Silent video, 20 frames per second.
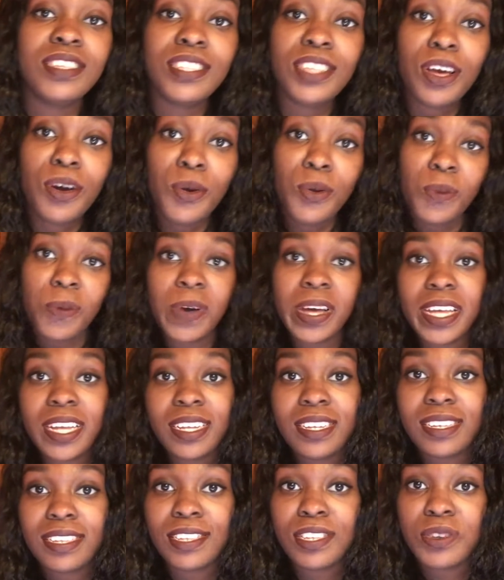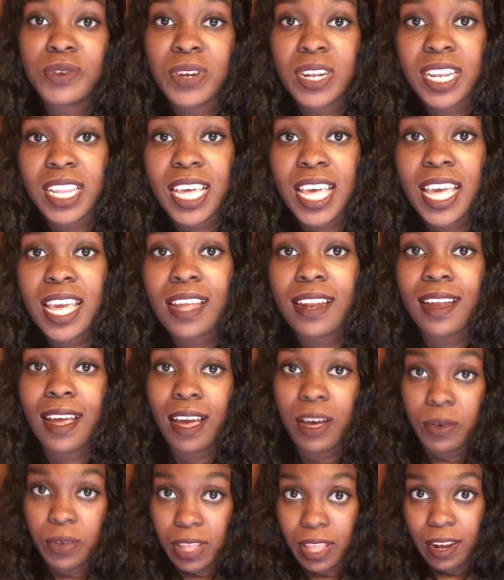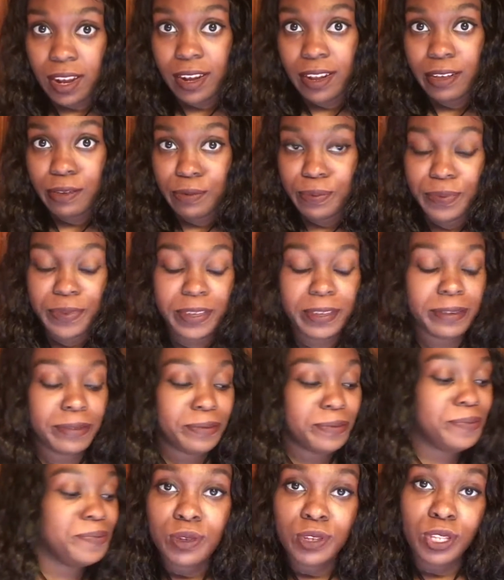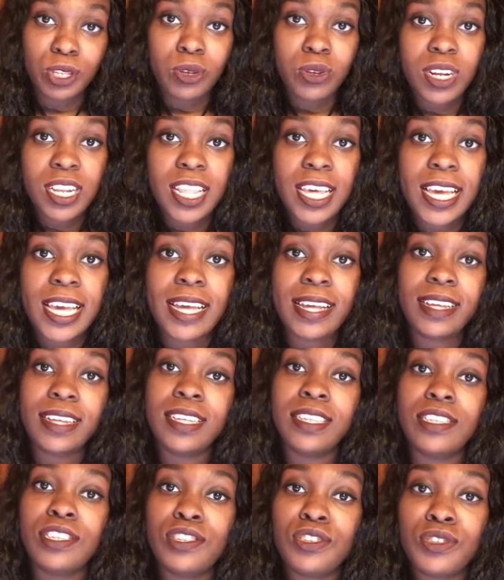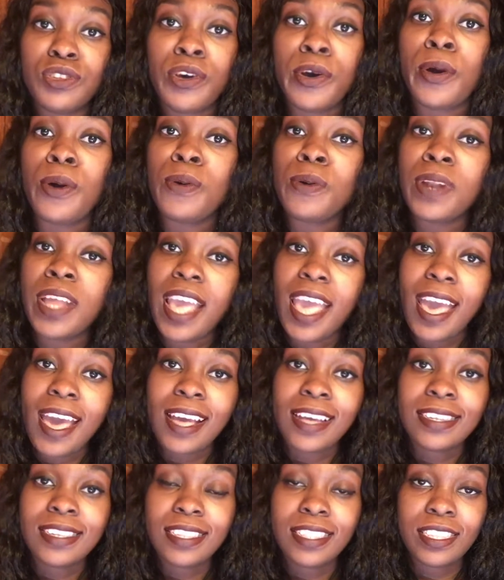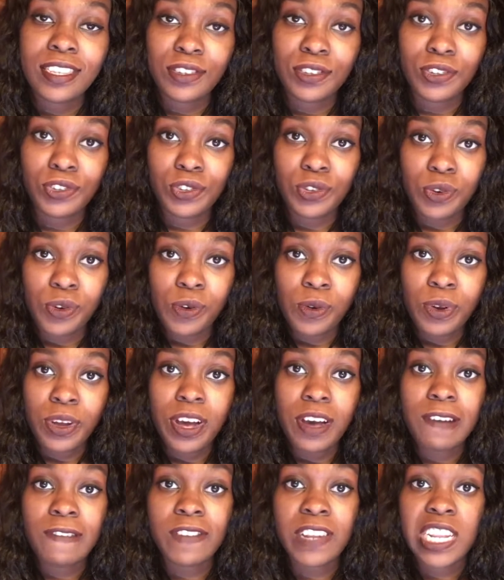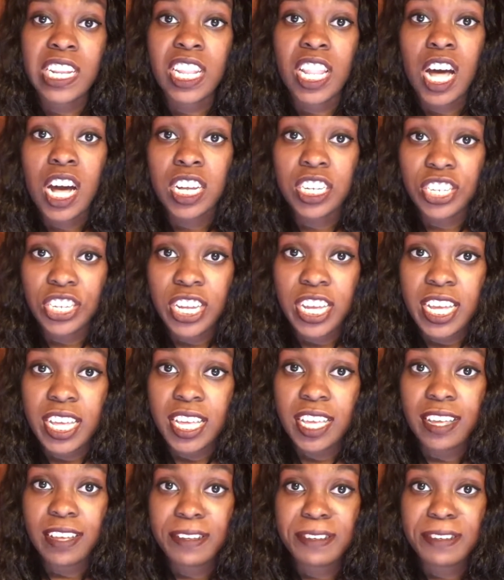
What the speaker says: So what is sodalite and how can it help you? Sodalite is known as the stone of logic.